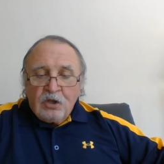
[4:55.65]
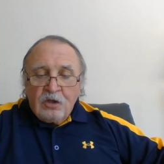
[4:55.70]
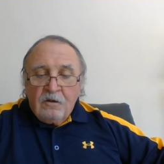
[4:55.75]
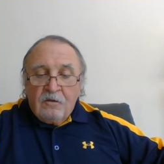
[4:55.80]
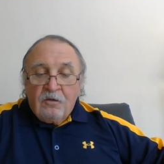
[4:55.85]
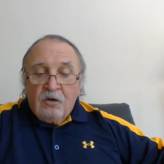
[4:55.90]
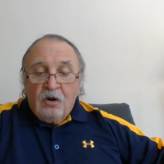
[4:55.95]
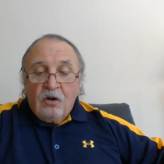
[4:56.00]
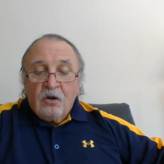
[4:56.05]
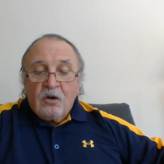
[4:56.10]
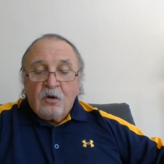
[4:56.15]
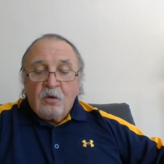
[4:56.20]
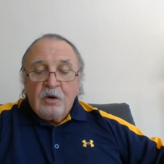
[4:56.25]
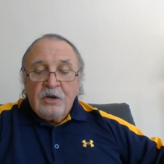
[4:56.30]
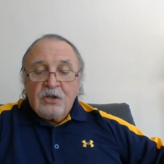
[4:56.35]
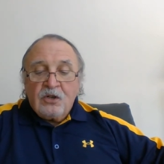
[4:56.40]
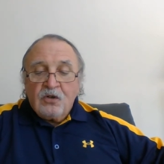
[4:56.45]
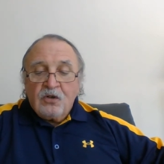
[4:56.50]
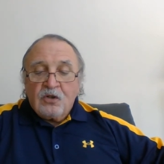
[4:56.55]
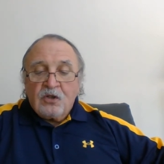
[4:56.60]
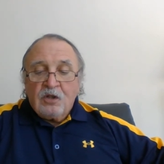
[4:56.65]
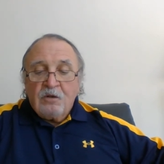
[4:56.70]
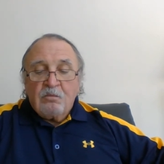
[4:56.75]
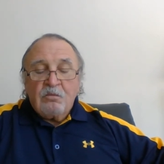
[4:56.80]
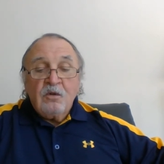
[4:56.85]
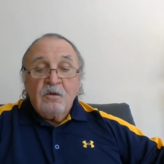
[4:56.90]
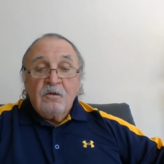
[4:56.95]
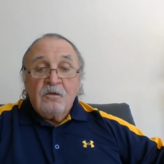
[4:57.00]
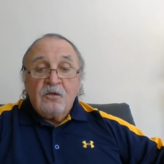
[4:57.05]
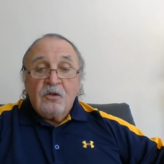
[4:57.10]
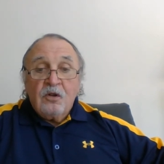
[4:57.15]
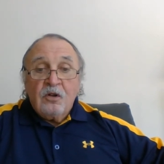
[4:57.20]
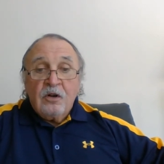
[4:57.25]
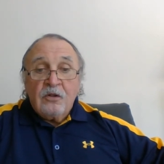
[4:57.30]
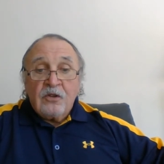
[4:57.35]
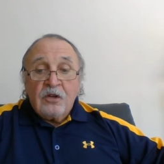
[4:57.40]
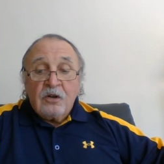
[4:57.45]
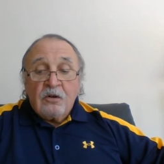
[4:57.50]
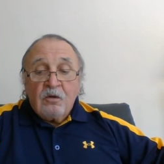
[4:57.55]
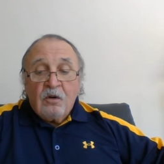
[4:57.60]
and of all creatures that move
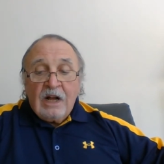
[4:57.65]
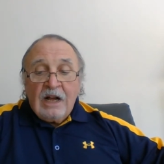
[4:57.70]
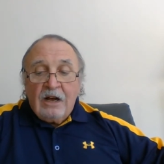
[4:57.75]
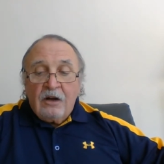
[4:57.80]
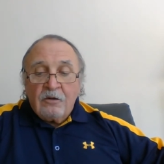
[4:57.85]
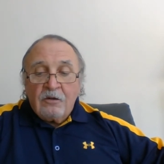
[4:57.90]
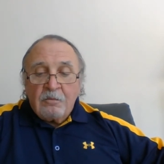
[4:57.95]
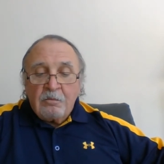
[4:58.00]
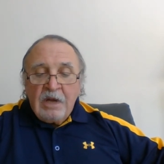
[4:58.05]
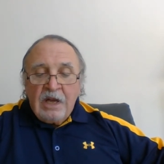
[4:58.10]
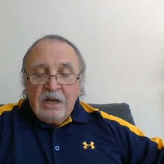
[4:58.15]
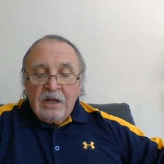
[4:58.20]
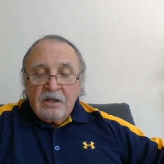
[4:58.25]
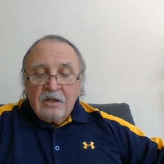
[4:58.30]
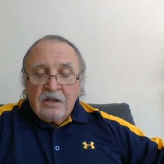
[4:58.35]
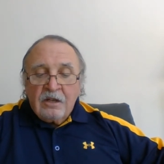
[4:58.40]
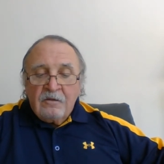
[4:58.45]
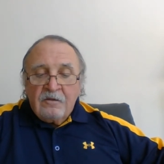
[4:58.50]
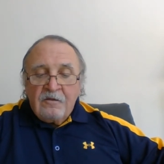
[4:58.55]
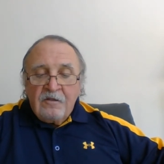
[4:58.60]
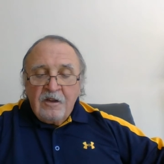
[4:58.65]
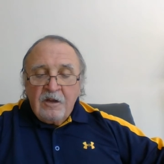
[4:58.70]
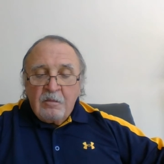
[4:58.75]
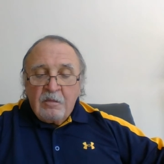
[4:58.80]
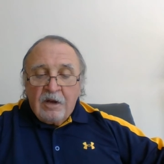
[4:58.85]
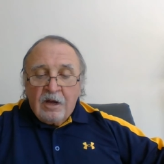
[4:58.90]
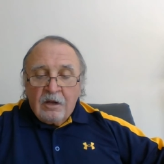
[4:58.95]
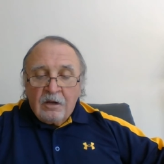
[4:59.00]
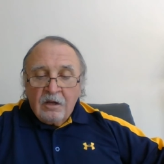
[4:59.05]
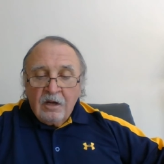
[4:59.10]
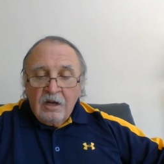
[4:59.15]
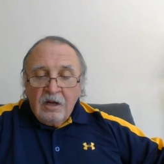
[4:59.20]
along the ground, male and female.